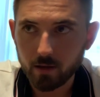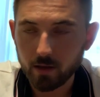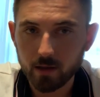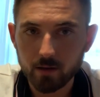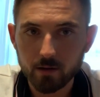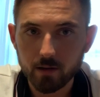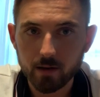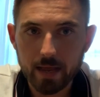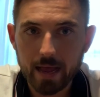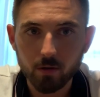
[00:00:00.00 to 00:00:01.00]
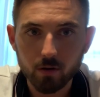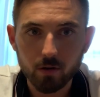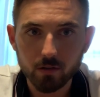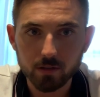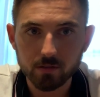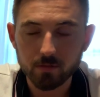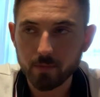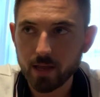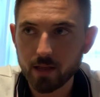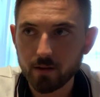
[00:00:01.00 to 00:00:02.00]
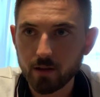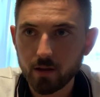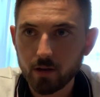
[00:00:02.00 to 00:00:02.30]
and, and alcoholism and